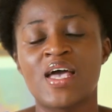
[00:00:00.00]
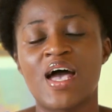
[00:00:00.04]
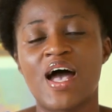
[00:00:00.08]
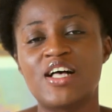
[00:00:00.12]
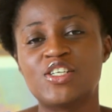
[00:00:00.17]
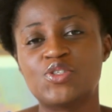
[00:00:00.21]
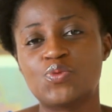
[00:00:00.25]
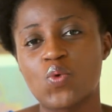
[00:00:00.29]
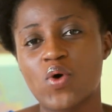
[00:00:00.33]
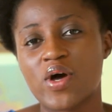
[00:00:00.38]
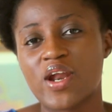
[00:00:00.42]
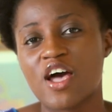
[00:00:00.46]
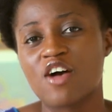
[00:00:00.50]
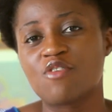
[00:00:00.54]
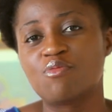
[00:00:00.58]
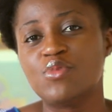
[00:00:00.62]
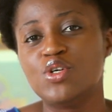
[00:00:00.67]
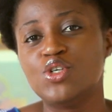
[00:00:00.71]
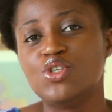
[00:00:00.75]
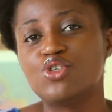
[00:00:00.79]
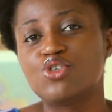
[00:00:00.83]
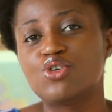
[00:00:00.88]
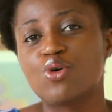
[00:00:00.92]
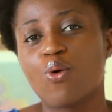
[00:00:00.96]
as what I've
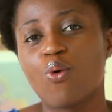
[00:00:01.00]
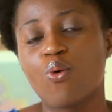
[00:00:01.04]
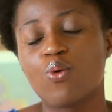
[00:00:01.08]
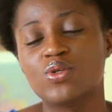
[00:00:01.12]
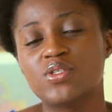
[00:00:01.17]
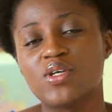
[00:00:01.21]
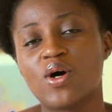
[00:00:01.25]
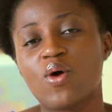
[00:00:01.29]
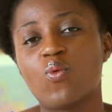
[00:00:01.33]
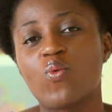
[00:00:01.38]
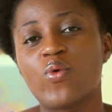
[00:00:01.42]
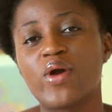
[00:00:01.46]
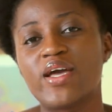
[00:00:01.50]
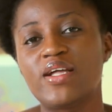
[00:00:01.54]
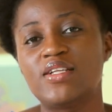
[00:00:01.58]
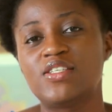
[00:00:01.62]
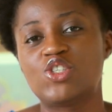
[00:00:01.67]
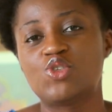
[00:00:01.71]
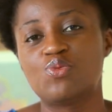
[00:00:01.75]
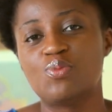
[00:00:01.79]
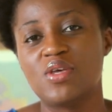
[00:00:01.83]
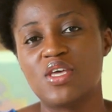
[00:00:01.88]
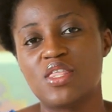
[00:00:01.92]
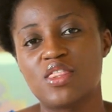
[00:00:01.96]
been told
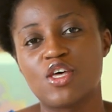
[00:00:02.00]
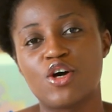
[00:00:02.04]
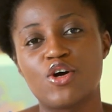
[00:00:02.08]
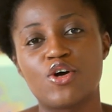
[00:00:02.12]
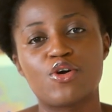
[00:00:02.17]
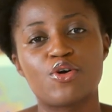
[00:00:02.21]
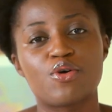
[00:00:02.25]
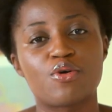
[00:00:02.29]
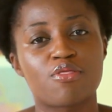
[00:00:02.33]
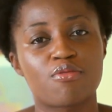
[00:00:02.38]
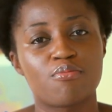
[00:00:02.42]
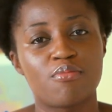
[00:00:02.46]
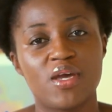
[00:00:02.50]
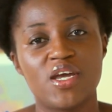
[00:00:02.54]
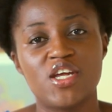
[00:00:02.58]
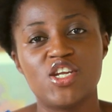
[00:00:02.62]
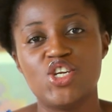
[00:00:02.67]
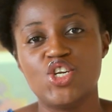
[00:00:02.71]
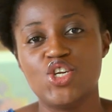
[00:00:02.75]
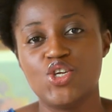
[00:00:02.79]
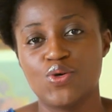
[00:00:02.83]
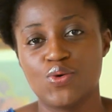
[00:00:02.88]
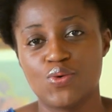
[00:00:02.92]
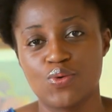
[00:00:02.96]
awaits me in the earth
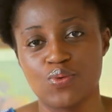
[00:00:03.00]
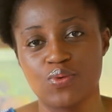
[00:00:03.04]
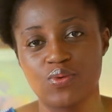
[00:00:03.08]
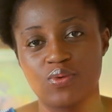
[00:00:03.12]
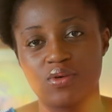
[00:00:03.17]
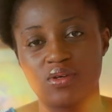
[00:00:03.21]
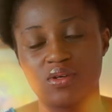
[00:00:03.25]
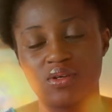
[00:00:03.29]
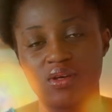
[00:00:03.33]
made new.